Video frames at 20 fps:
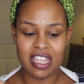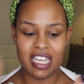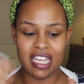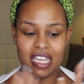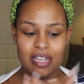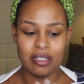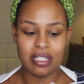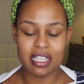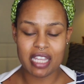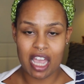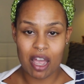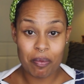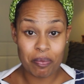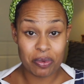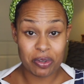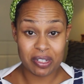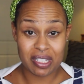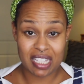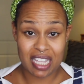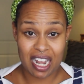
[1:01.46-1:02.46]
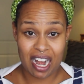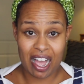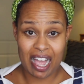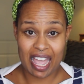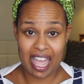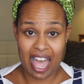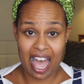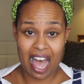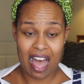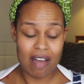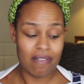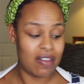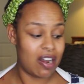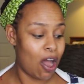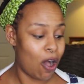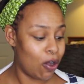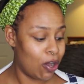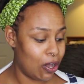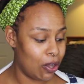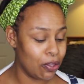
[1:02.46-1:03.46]
the samples that I have, and
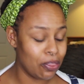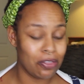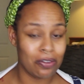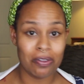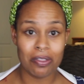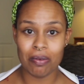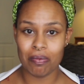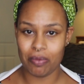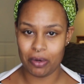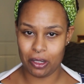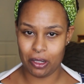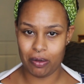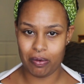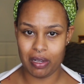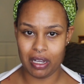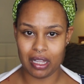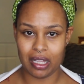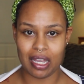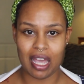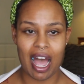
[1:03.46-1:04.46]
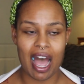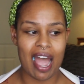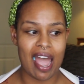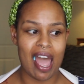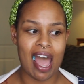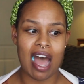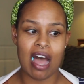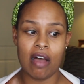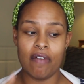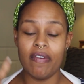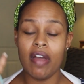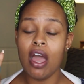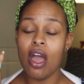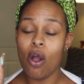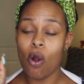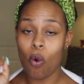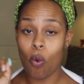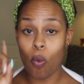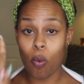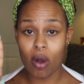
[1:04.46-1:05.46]
I'll go through them really quickly. I have
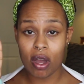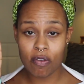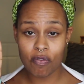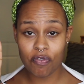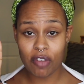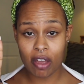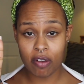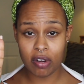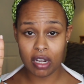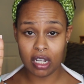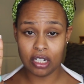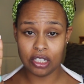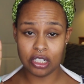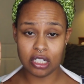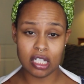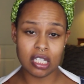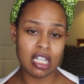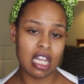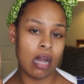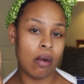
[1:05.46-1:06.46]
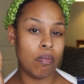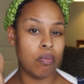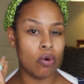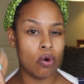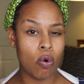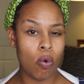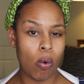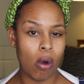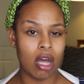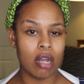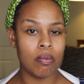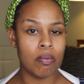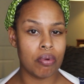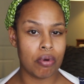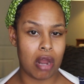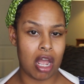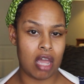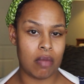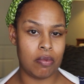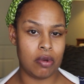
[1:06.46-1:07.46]
one foundation sample, one
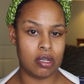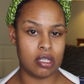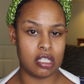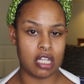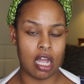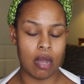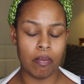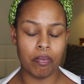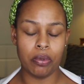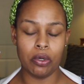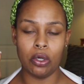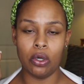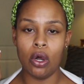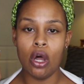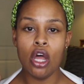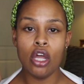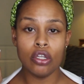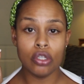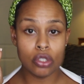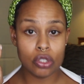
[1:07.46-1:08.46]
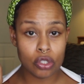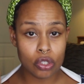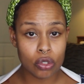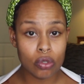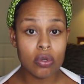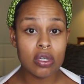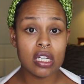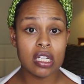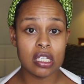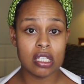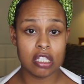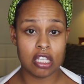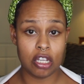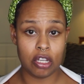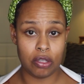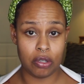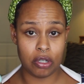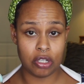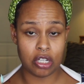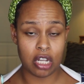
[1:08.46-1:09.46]
primer sample, two
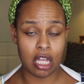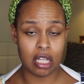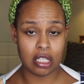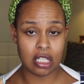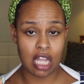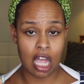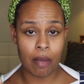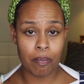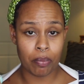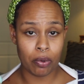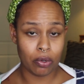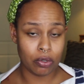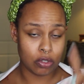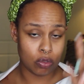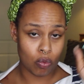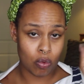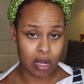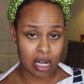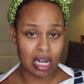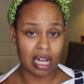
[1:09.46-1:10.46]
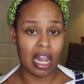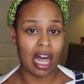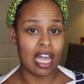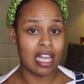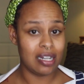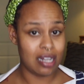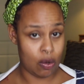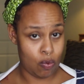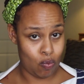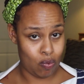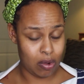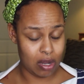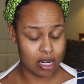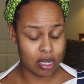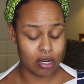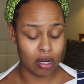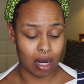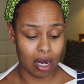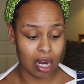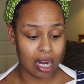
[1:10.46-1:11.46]
concealer samples, one light and
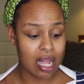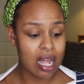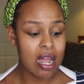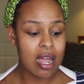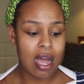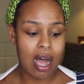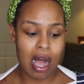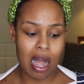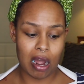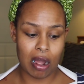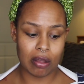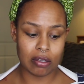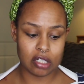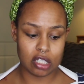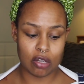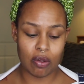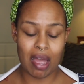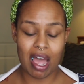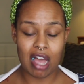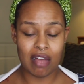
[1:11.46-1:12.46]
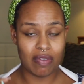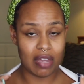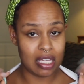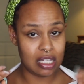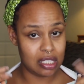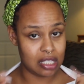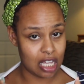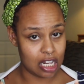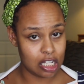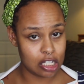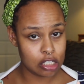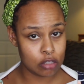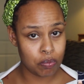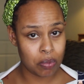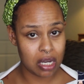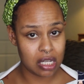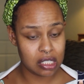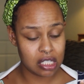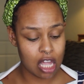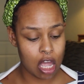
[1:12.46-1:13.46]
one dark. I also have a setting
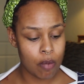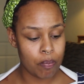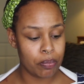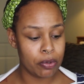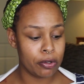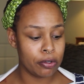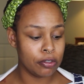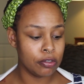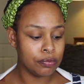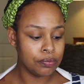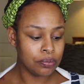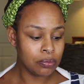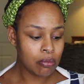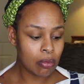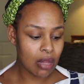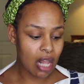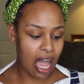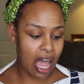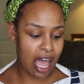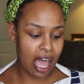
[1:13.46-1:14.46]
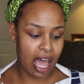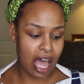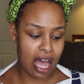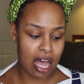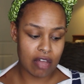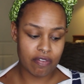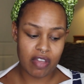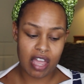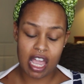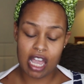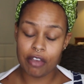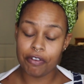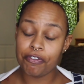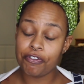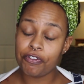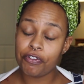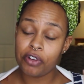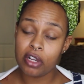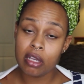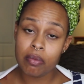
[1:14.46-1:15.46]
spray sample. I have a
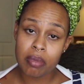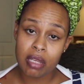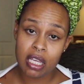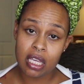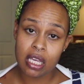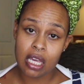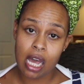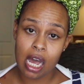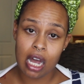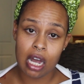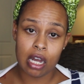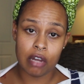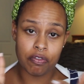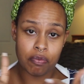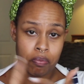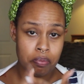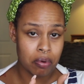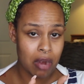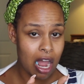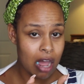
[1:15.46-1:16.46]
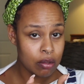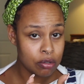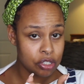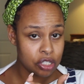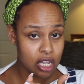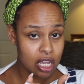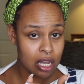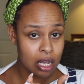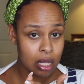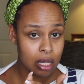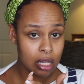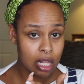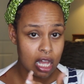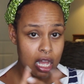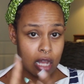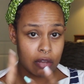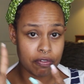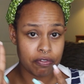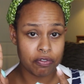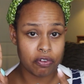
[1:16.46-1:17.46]
freebie of brow gel,
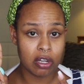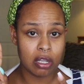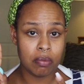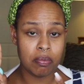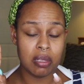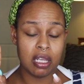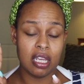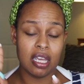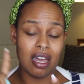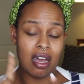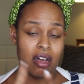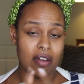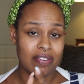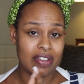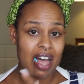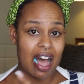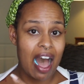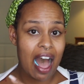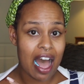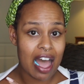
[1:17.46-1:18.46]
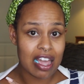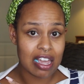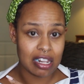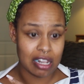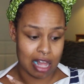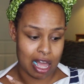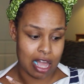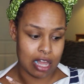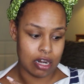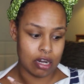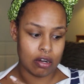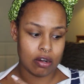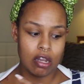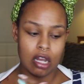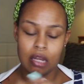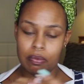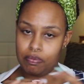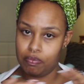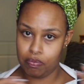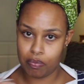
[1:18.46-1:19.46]
a freebie of
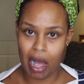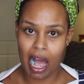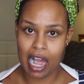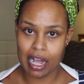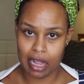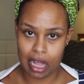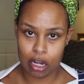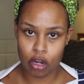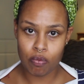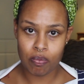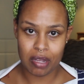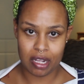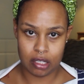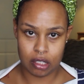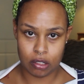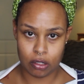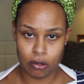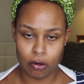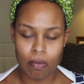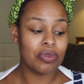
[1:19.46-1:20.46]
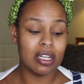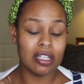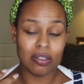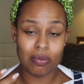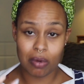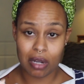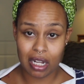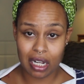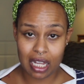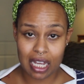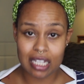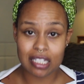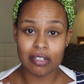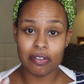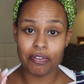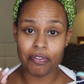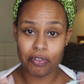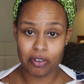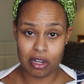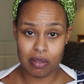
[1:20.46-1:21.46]
eyeliner pencil, as well as
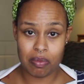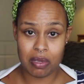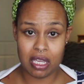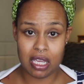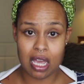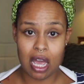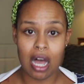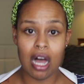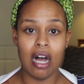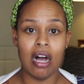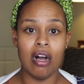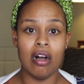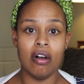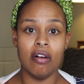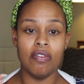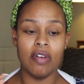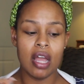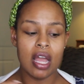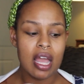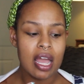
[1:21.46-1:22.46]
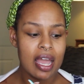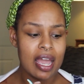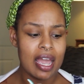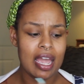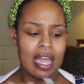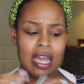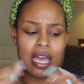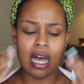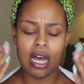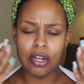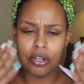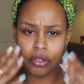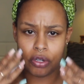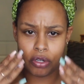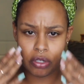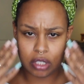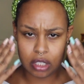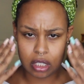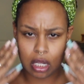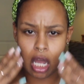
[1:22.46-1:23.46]
a freebie of a
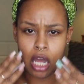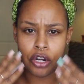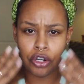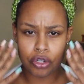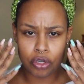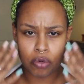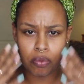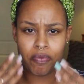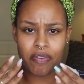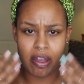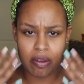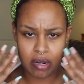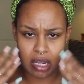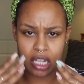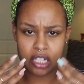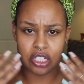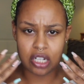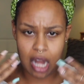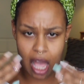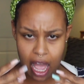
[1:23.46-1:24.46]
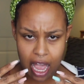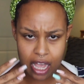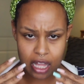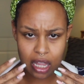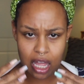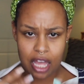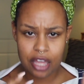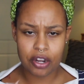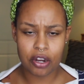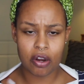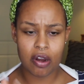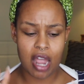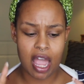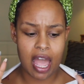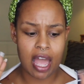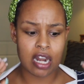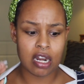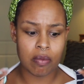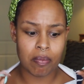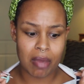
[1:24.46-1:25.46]
under foundation highlighter
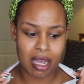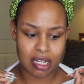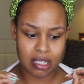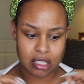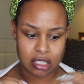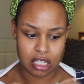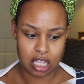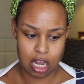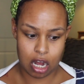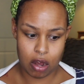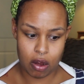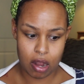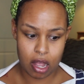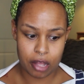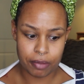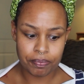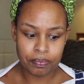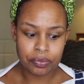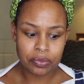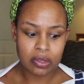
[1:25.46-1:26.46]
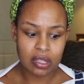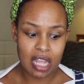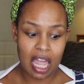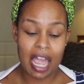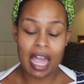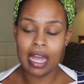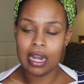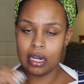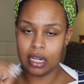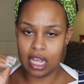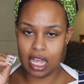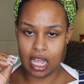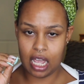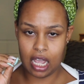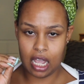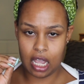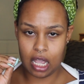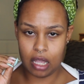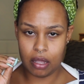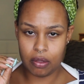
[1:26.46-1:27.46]
and a mascara and
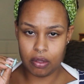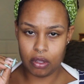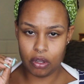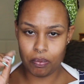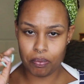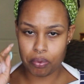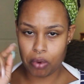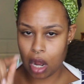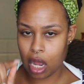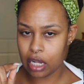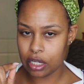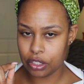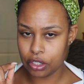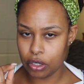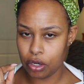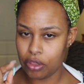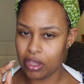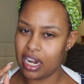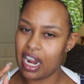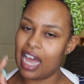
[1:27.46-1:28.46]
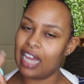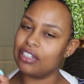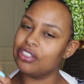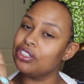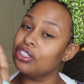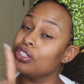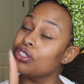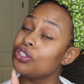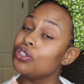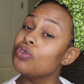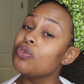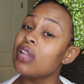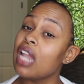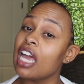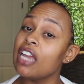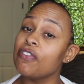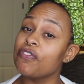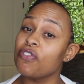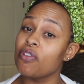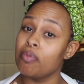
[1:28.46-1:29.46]
a bronzer that actually is too
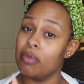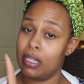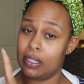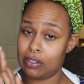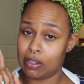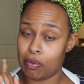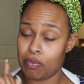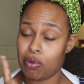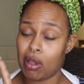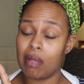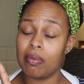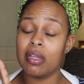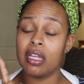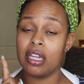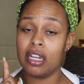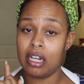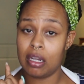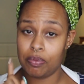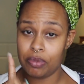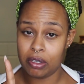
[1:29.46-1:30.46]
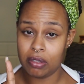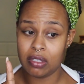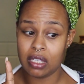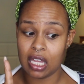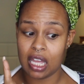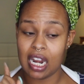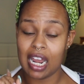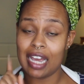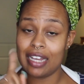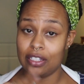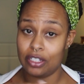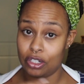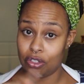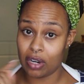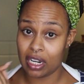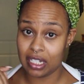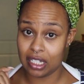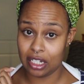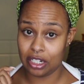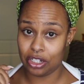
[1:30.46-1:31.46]
light for me, so I'm probably gonna end up using it as a
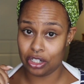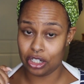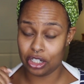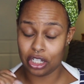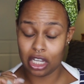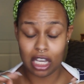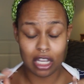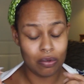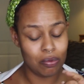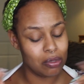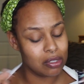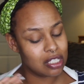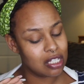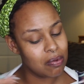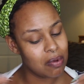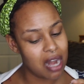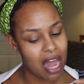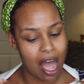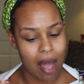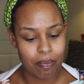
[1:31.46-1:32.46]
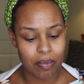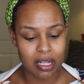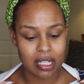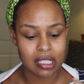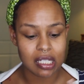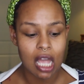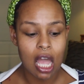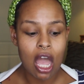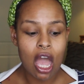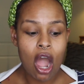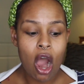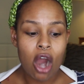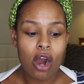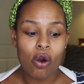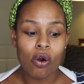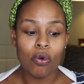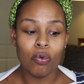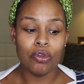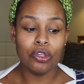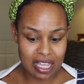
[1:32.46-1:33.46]
transition shade. We'll see what happens.
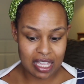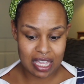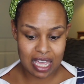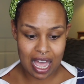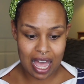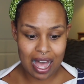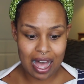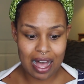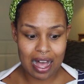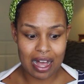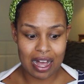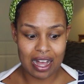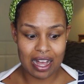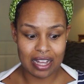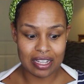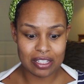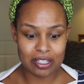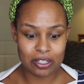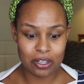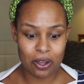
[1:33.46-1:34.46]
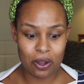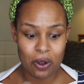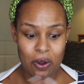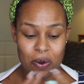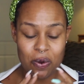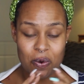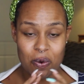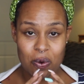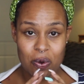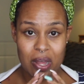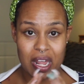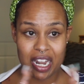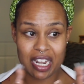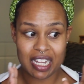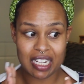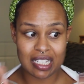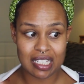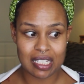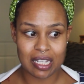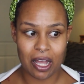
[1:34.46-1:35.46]
Yeah, so
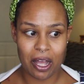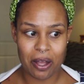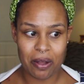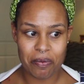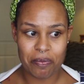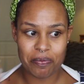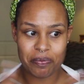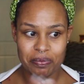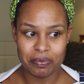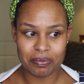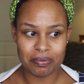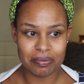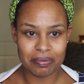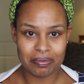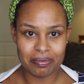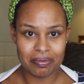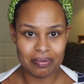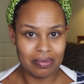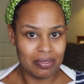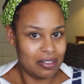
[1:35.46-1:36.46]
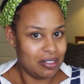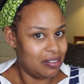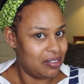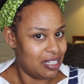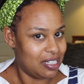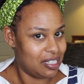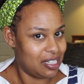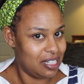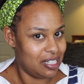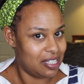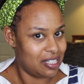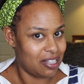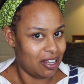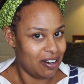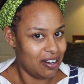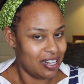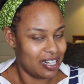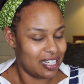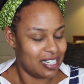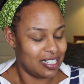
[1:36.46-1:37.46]
let's get
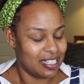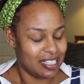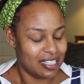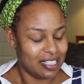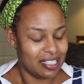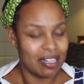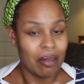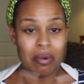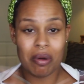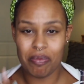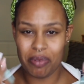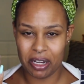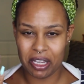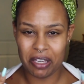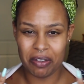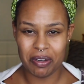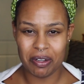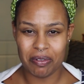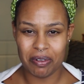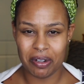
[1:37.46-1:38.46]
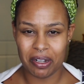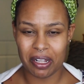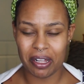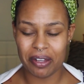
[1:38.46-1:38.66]
started. I'm gonna bring you in real